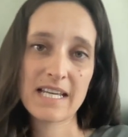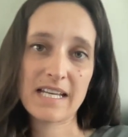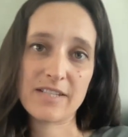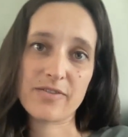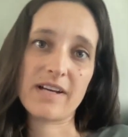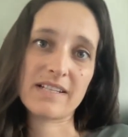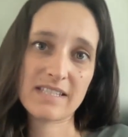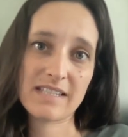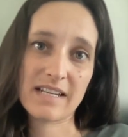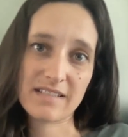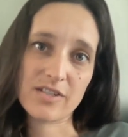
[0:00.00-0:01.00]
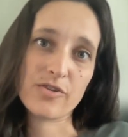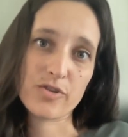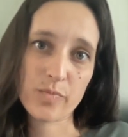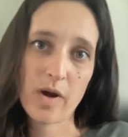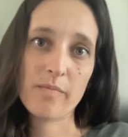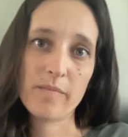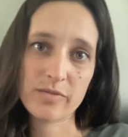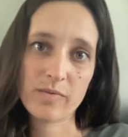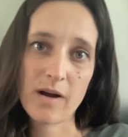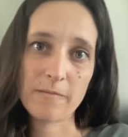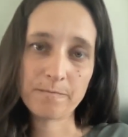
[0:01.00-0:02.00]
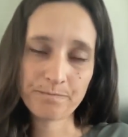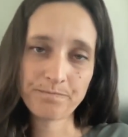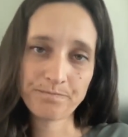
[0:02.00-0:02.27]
And so that's a huge problem as well.